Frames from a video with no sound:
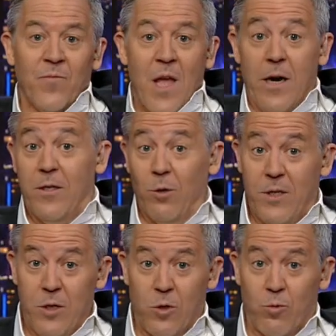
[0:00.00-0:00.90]
And until
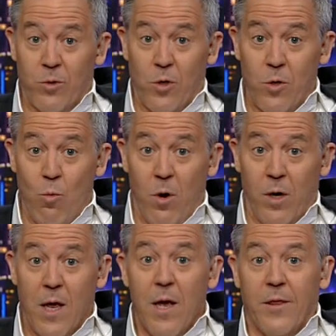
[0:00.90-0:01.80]
teachers return to
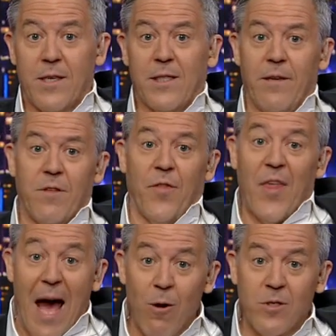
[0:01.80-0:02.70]
work, this leaves
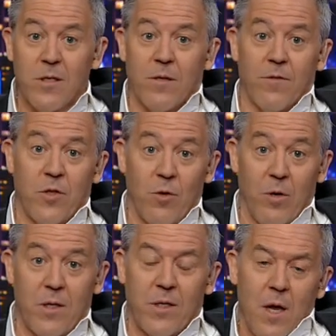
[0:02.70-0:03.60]
thousands of
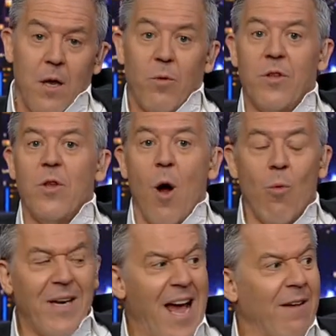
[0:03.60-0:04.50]
students with no
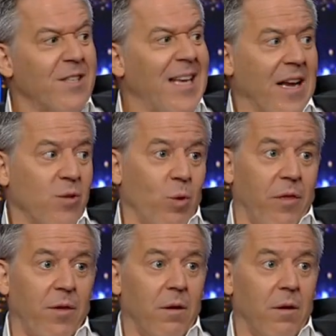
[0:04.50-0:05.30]
one to have sex with.